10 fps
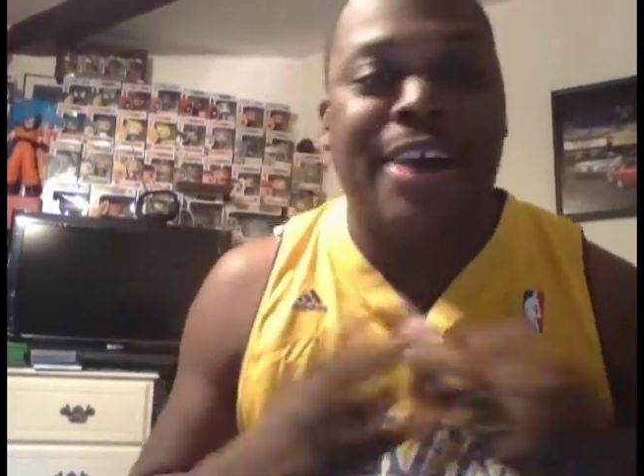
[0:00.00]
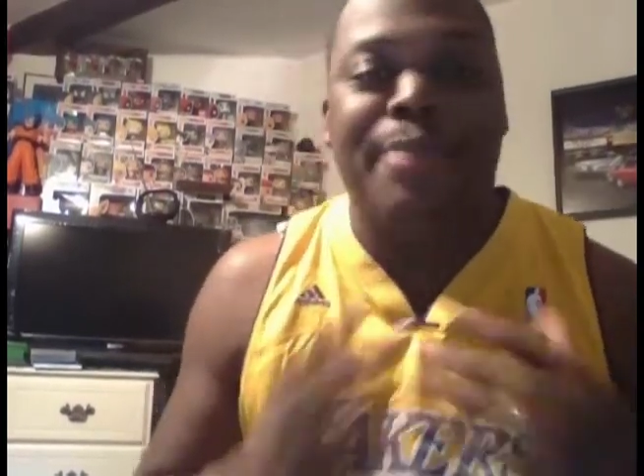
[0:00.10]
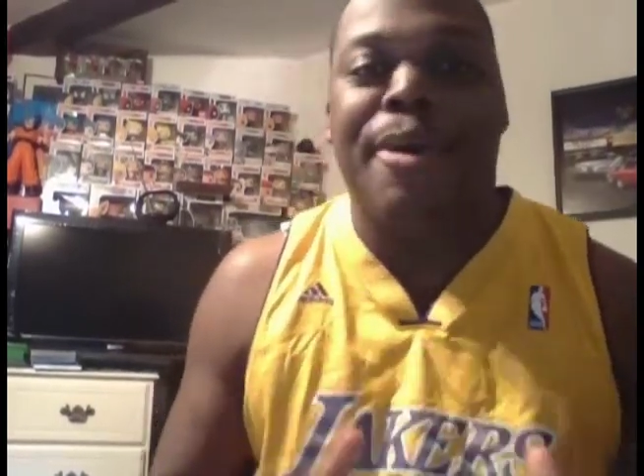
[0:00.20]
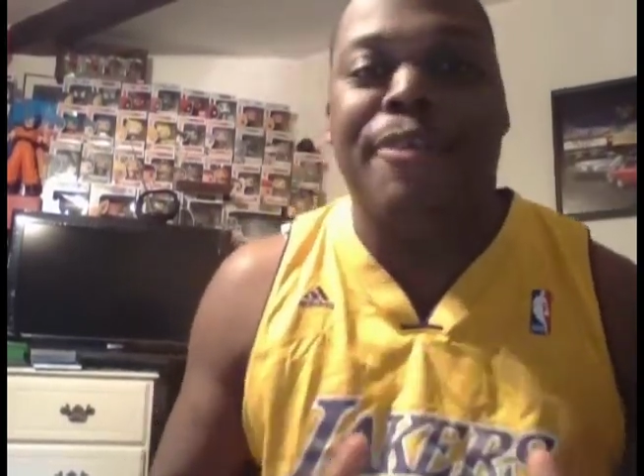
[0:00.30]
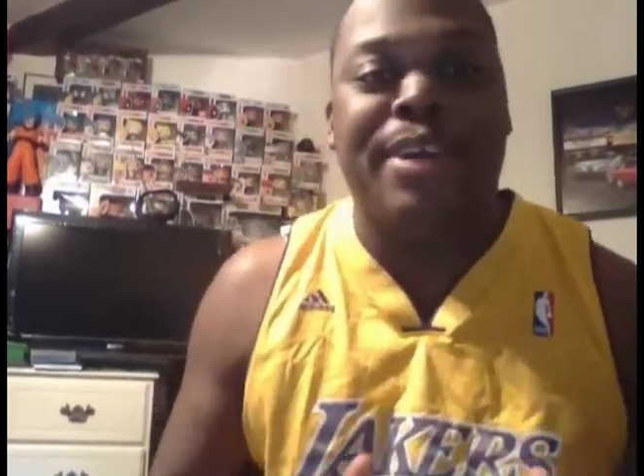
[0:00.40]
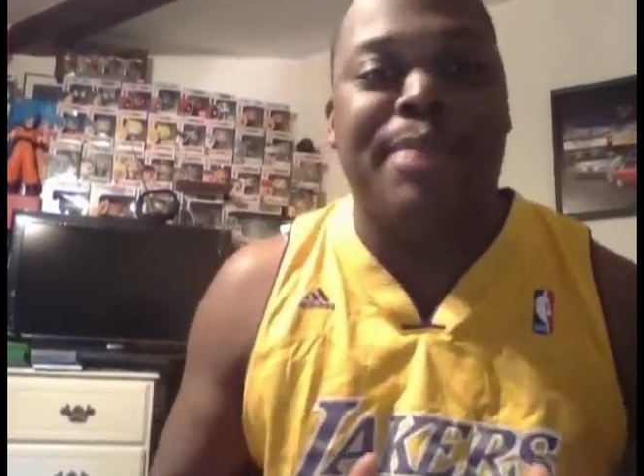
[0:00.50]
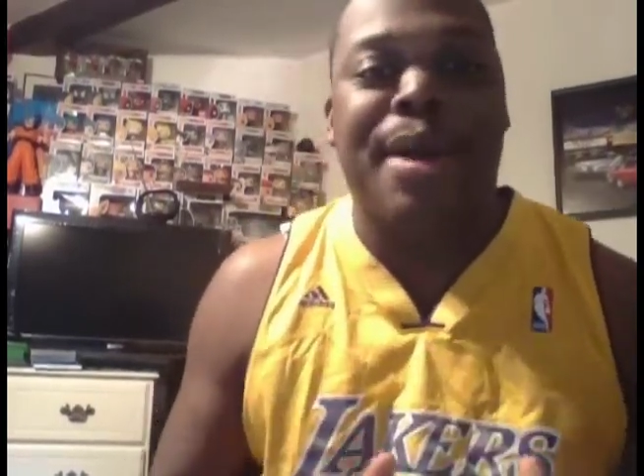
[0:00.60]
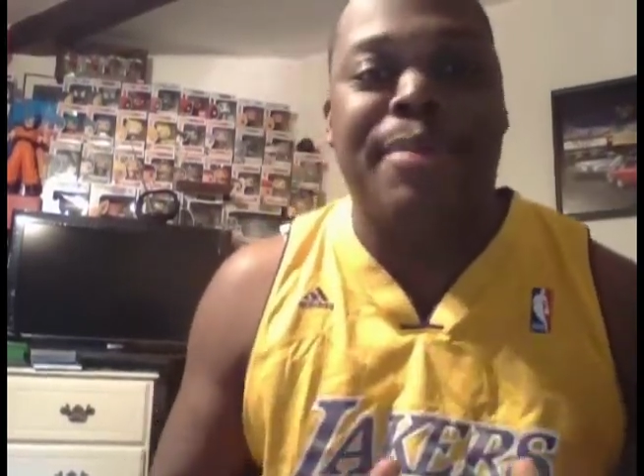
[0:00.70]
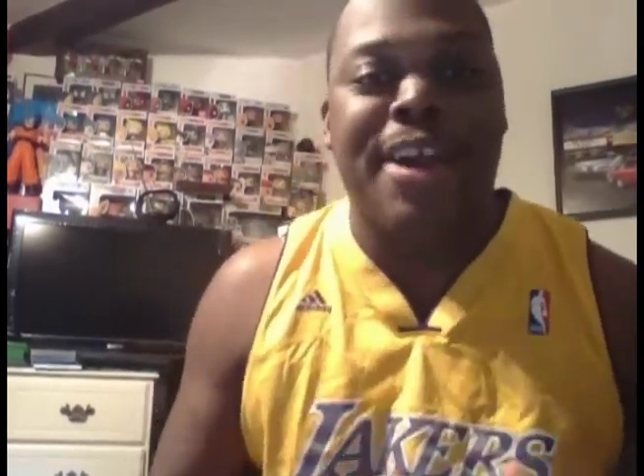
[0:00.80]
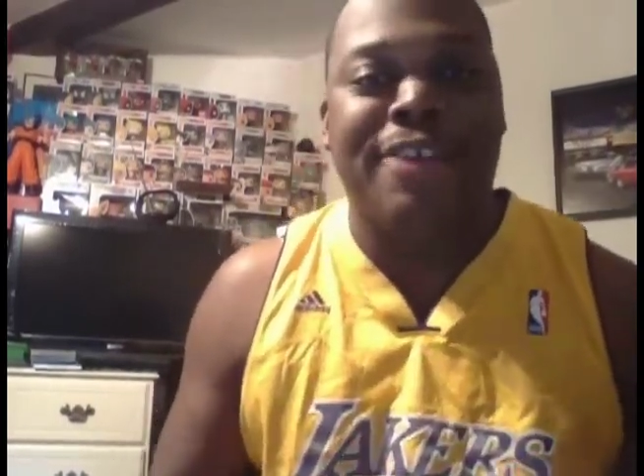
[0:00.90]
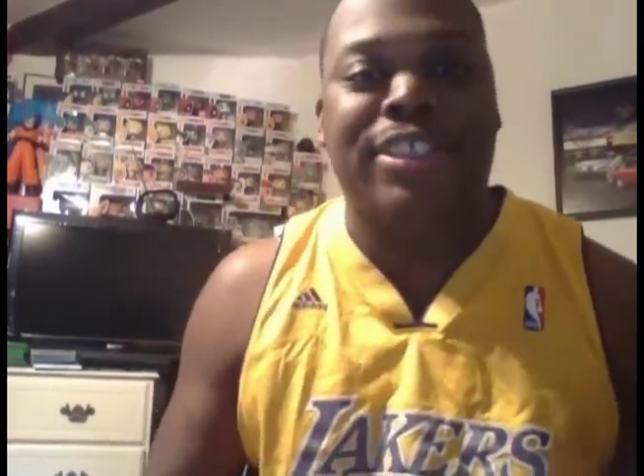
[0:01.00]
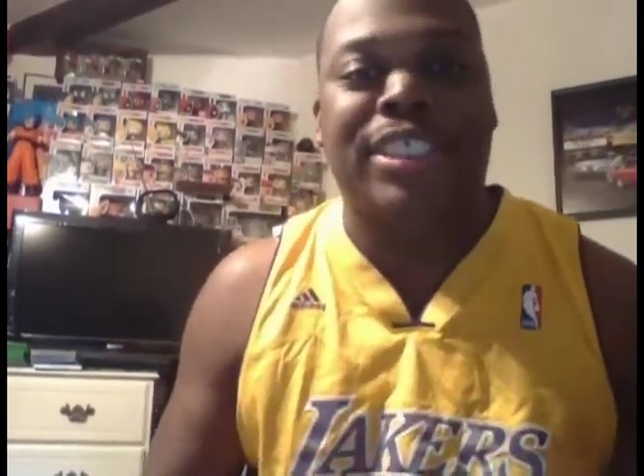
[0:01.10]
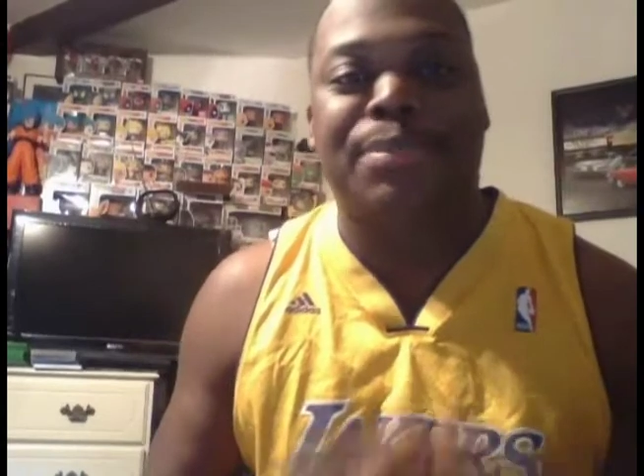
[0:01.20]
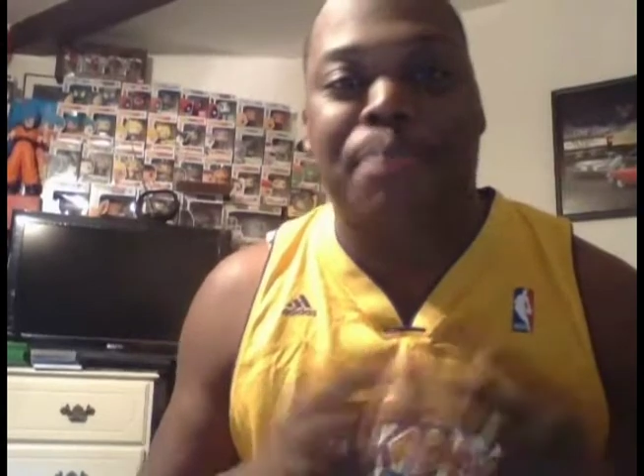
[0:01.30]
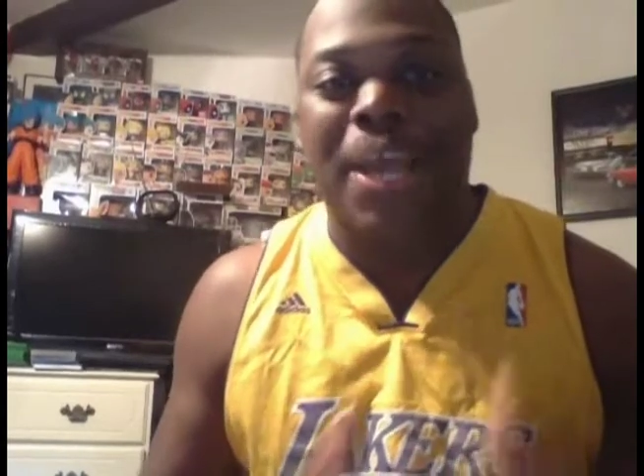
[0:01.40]
Marvel Hip Hop covers
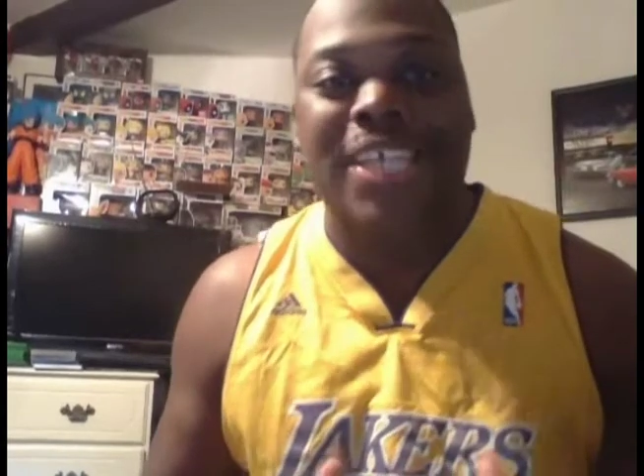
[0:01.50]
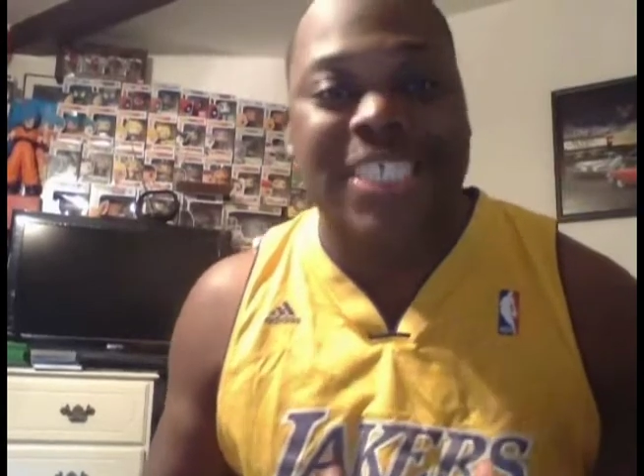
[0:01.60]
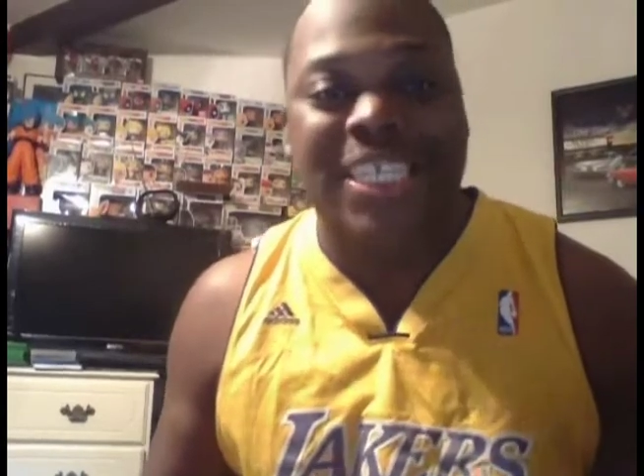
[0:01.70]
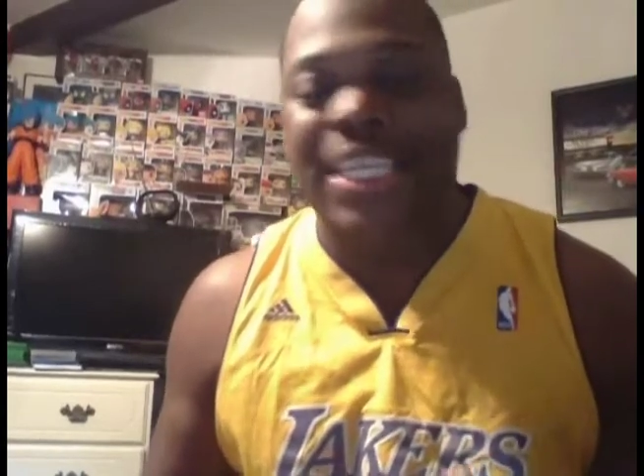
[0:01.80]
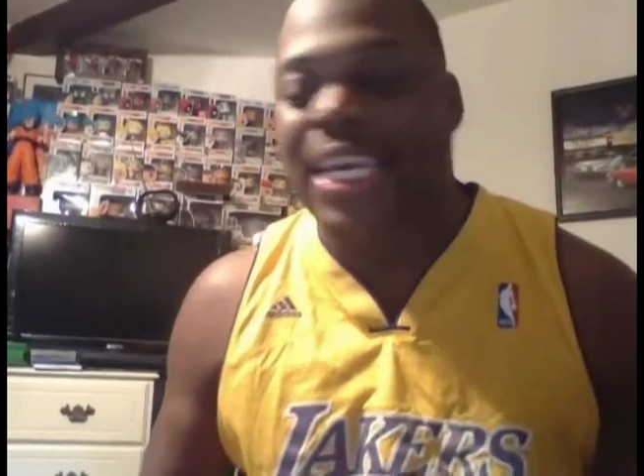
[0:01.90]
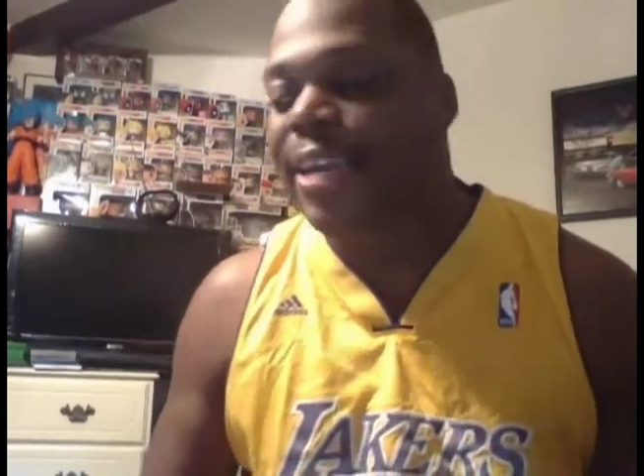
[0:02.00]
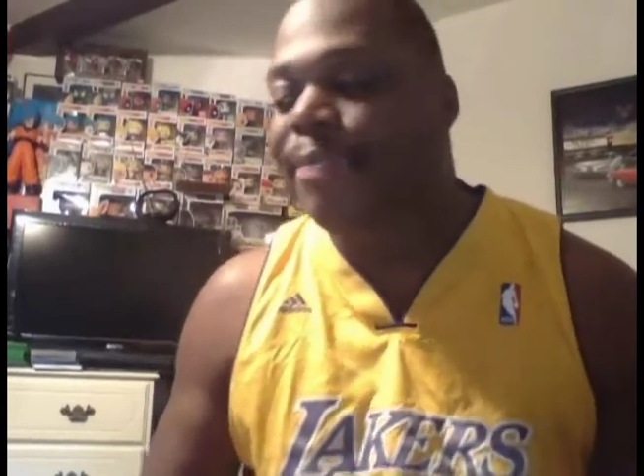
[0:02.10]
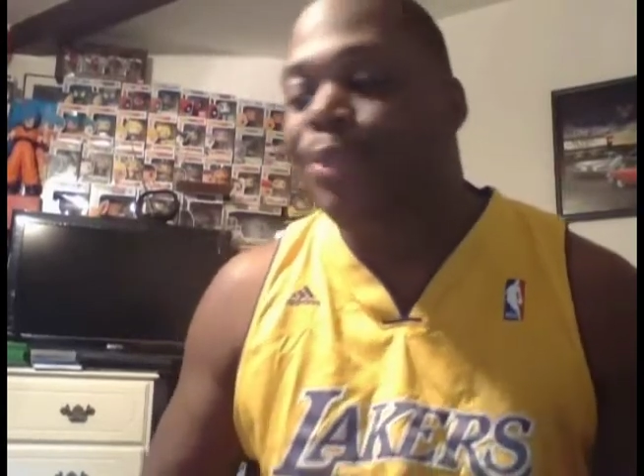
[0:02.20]
is basically